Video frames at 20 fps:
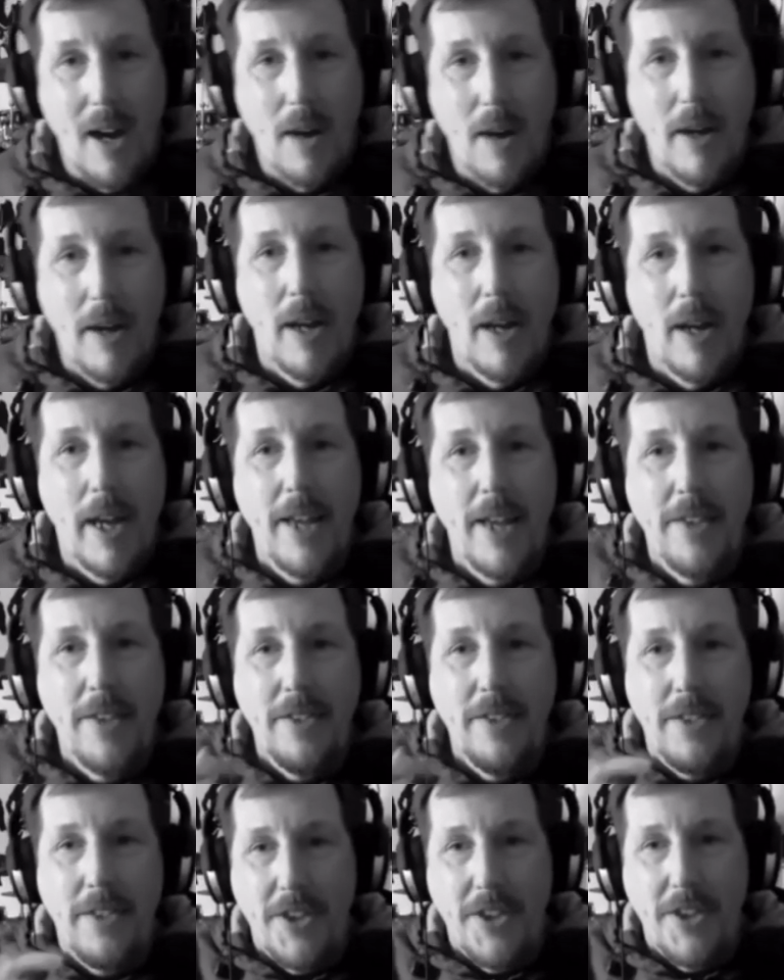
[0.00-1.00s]
In
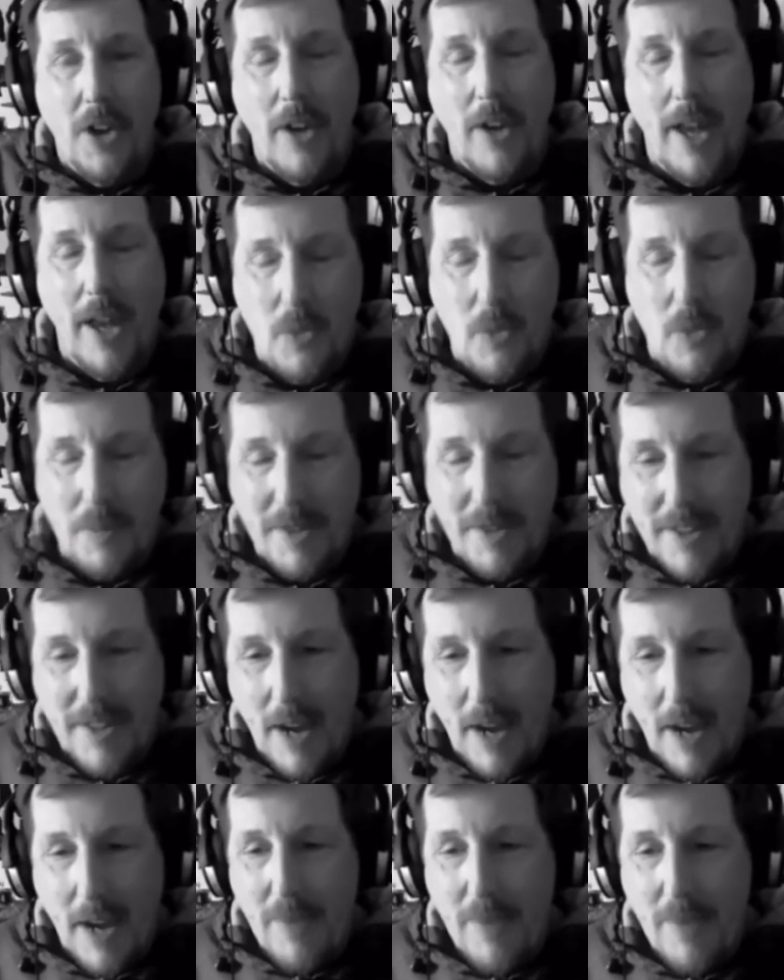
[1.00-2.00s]
the Doghouse with me today,
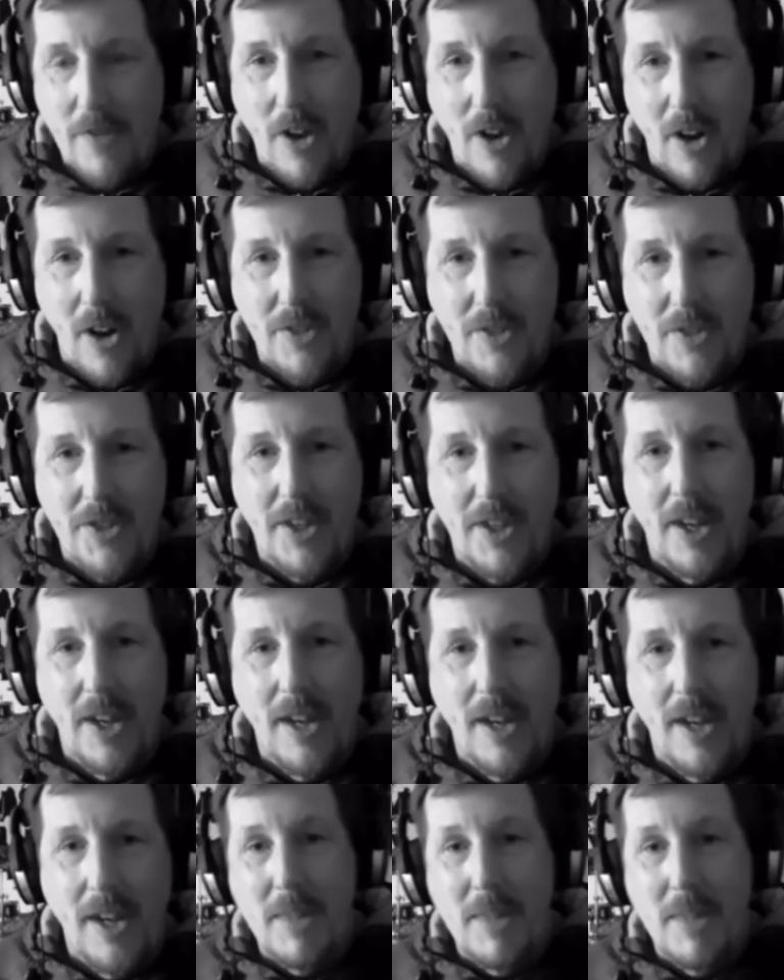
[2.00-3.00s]
we've got
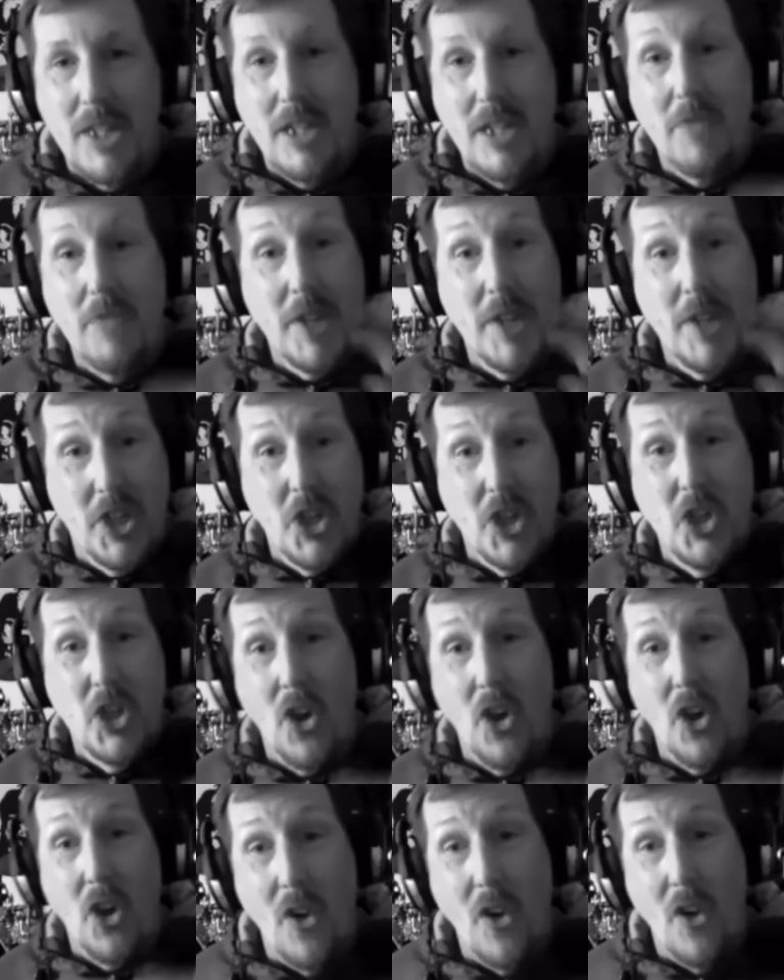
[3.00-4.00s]
Mr. Richard
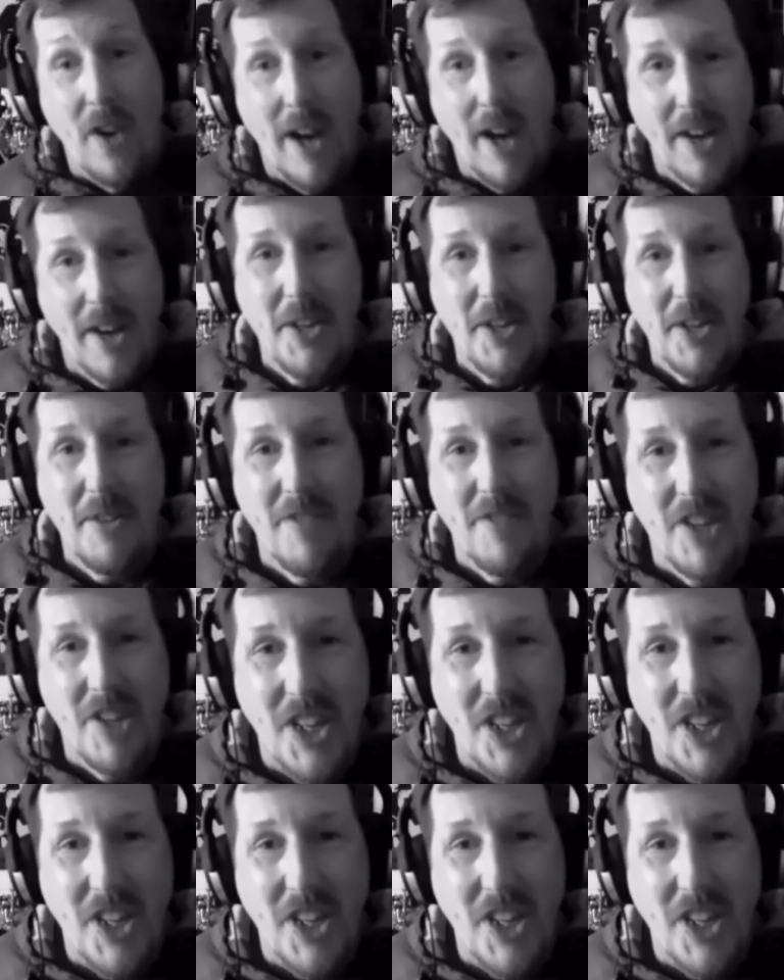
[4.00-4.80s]
Shaw. How you doing, Richard?